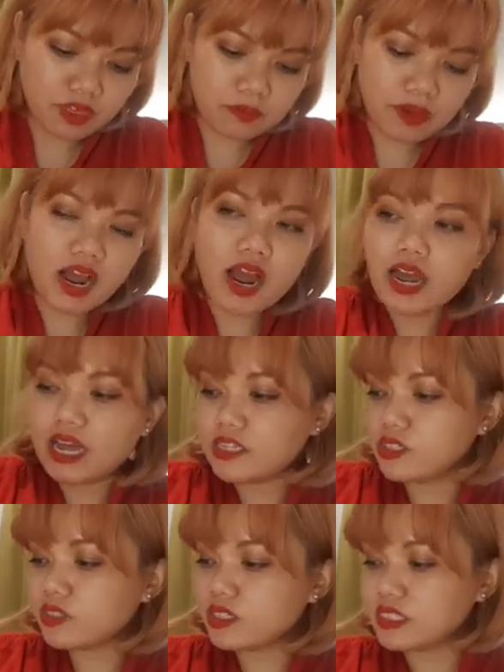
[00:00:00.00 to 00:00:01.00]
but
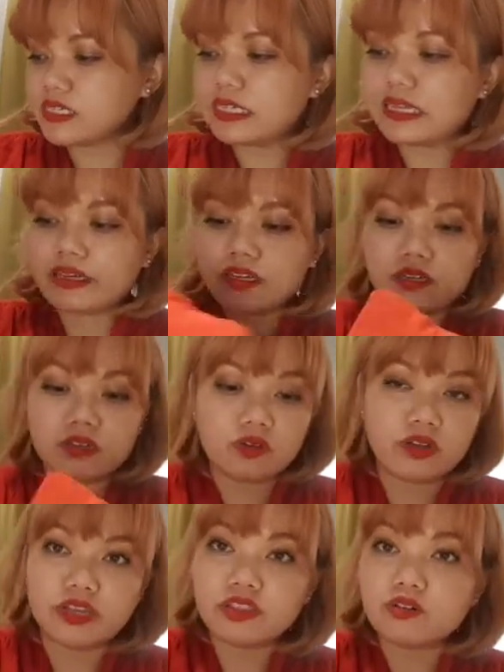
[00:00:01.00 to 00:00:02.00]
as you can see like
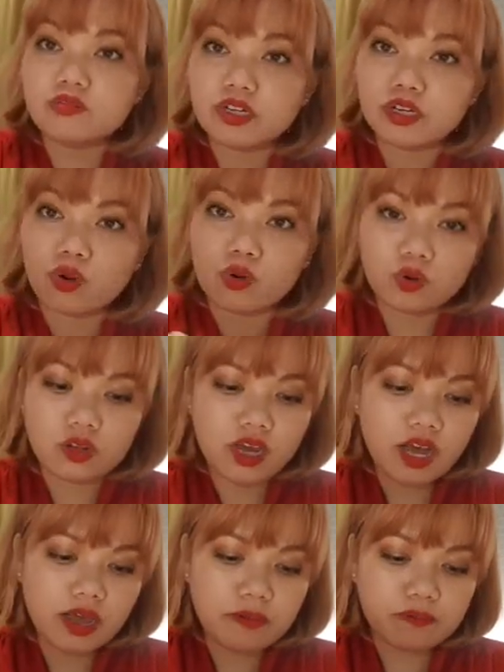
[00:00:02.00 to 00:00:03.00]
okay the Ricola
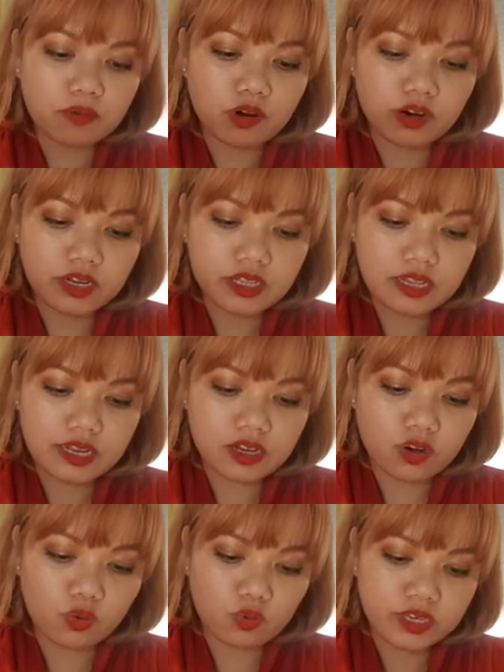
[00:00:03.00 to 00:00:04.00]
I bought it like
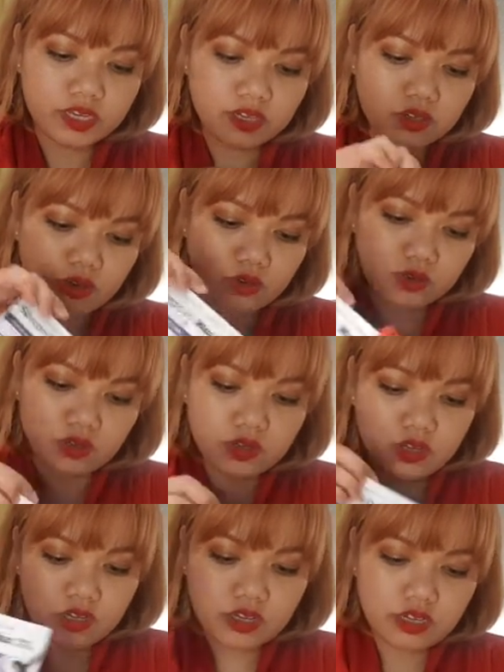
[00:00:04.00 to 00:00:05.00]
a week ago
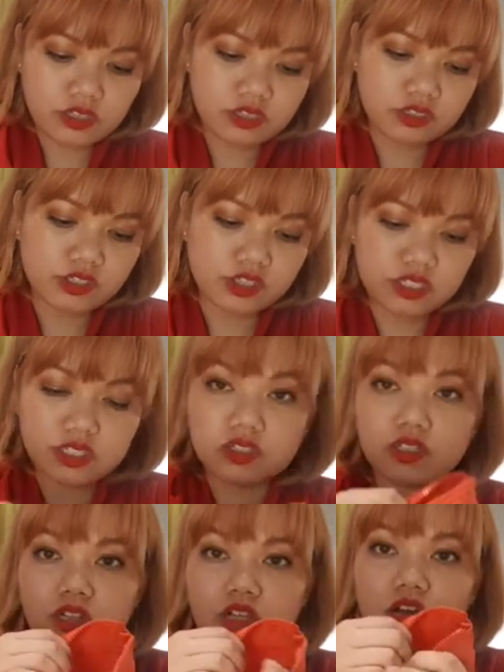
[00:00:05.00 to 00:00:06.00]
and there's
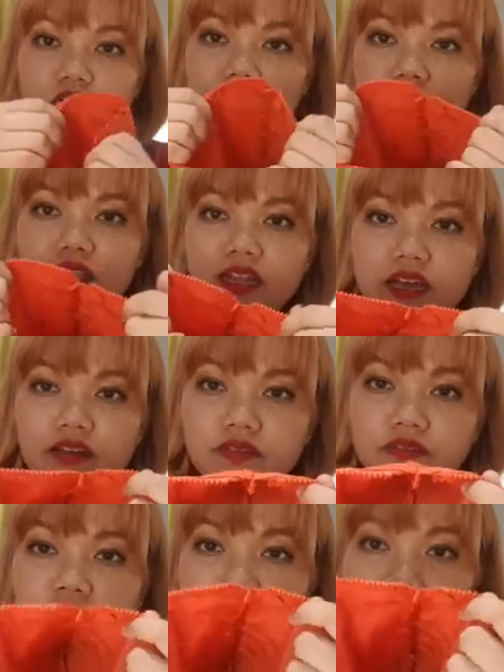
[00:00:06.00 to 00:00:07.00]
still a lot
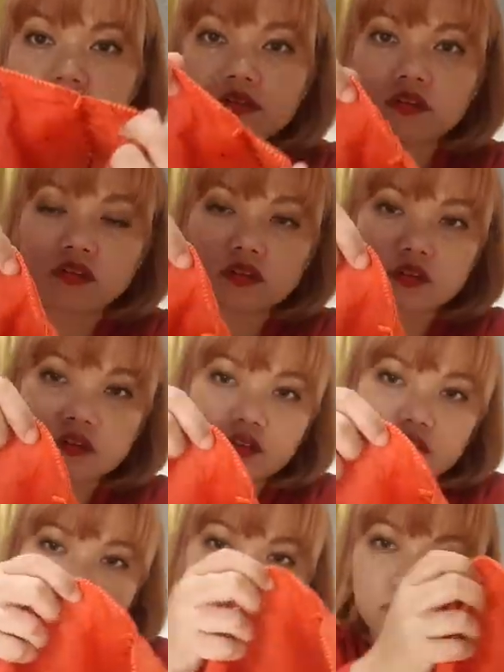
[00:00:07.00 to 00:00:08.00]
left
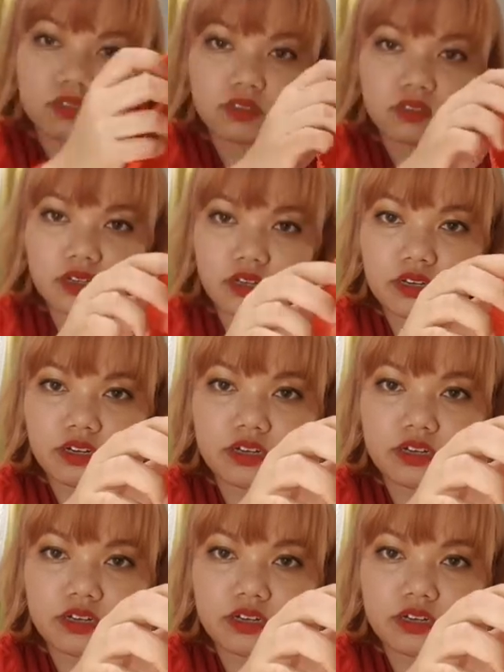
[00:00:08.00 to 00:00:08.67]
okay